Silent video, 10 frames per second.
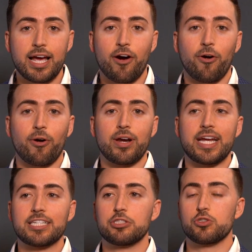are
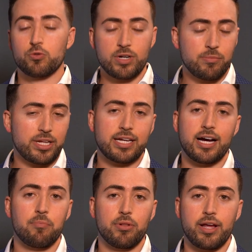extremely
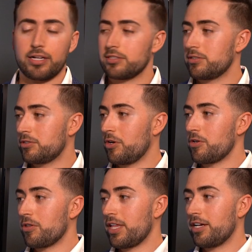complex. So
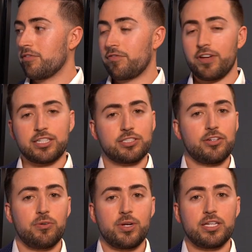you think of fixed
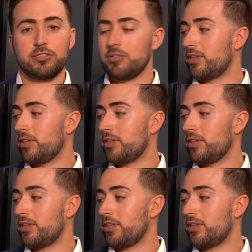annuities, you